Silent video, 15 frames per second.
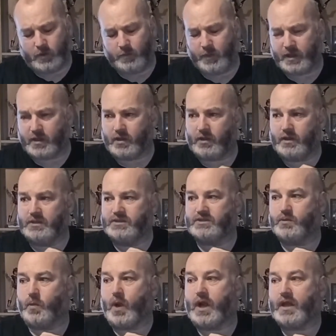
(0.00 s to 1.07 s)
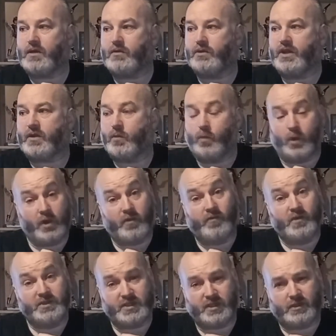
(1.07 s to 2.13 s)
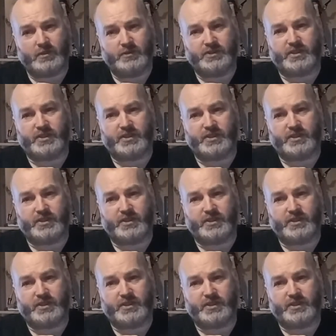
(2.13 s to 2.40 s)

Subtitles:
because while there were results,